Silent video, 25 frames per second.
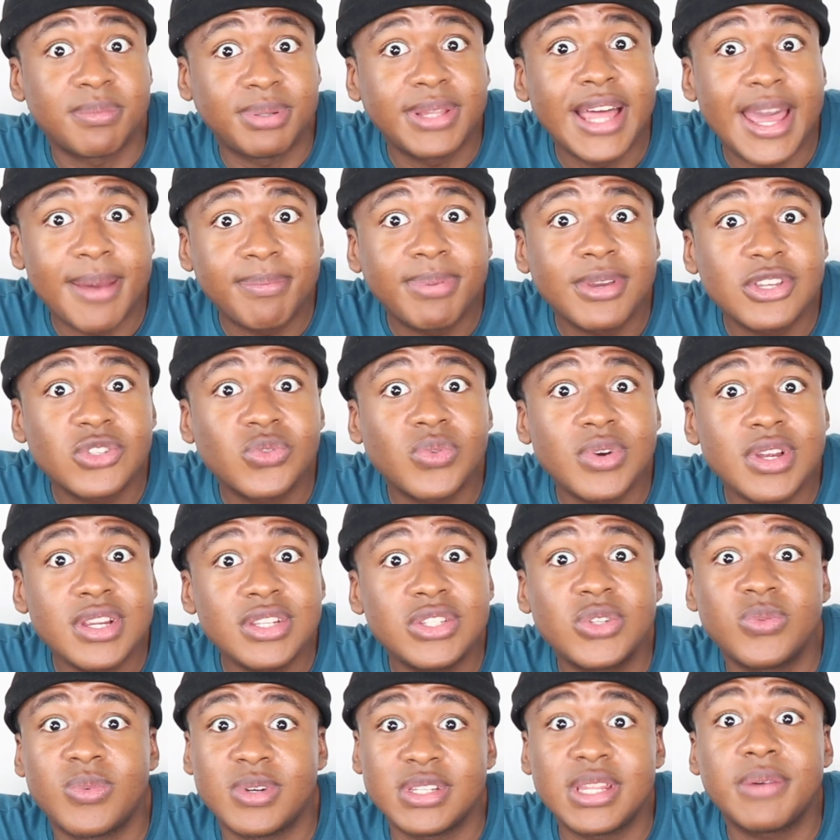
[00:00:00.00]
plant-based ones?
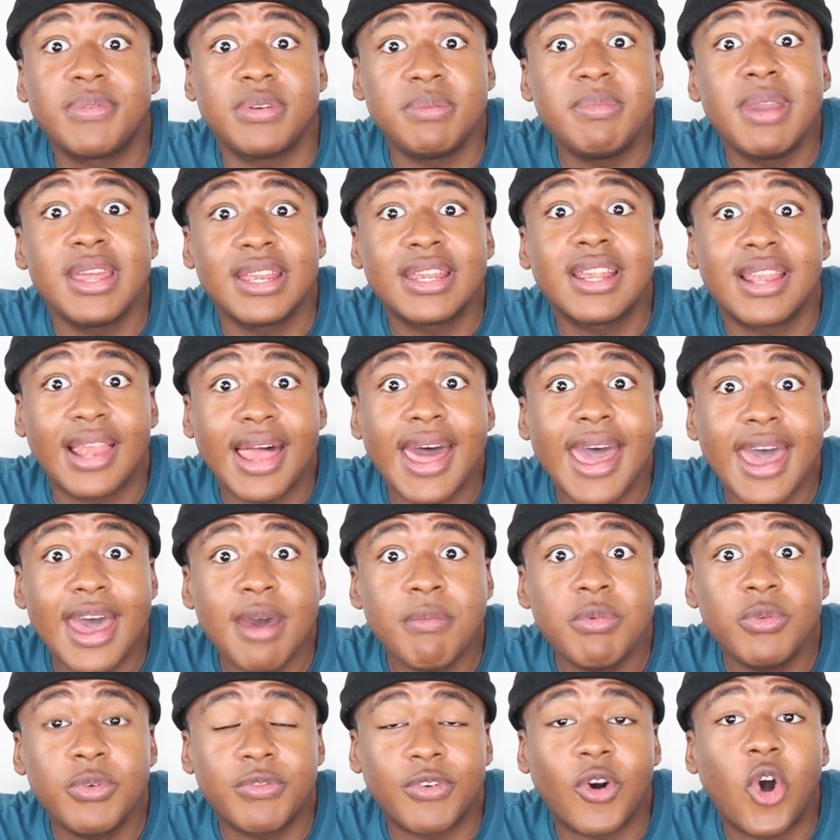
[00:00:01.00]
The ones that we made in the
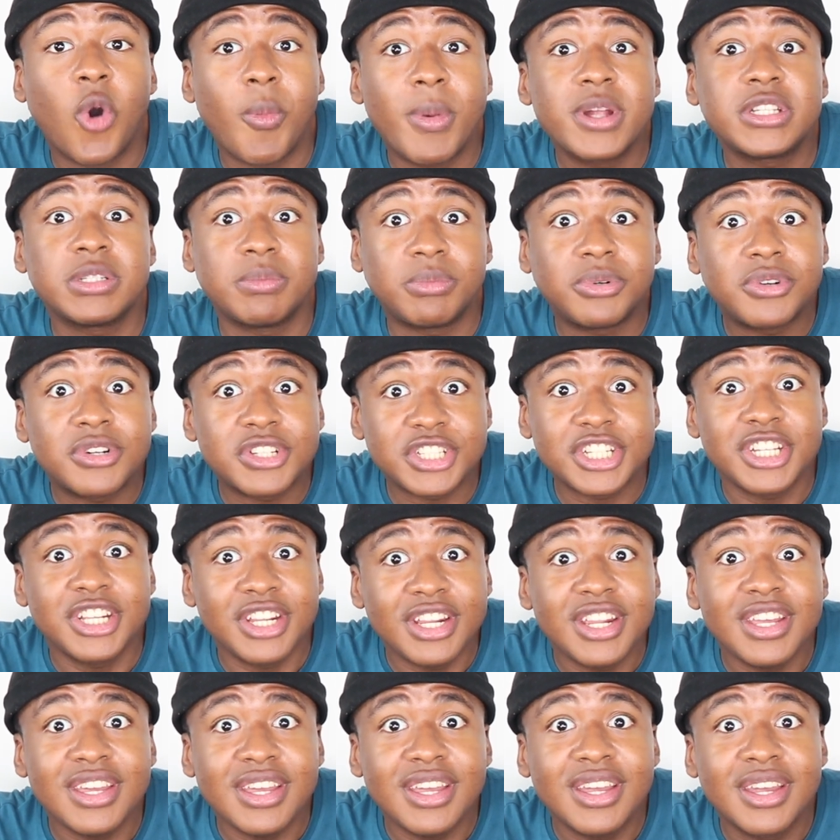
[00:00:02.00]
lab with a whole bunch of bullshit
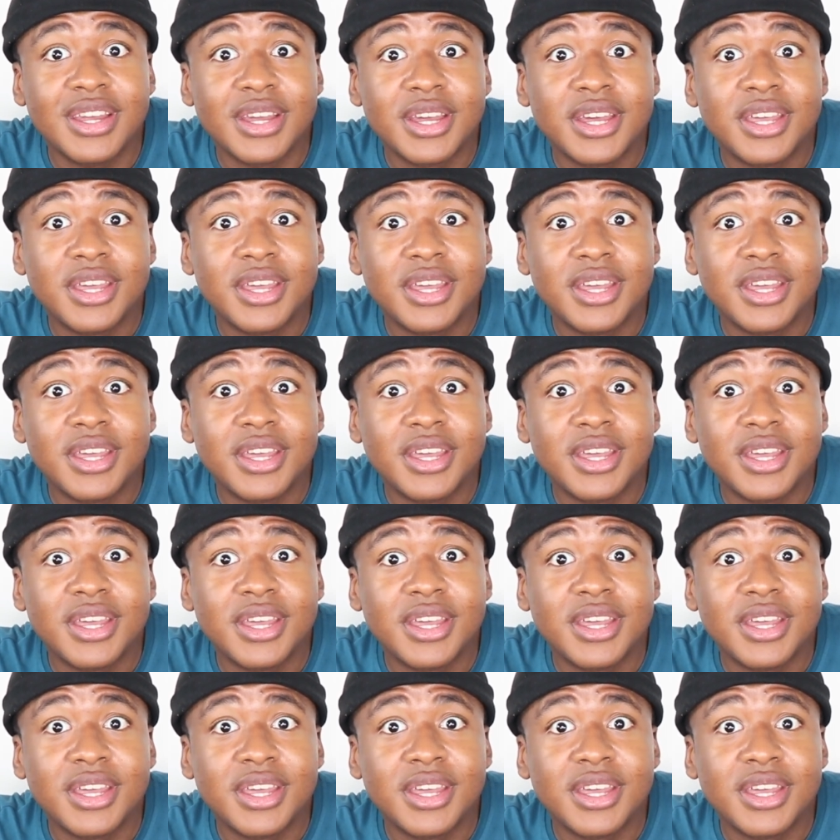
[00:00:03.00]
in it?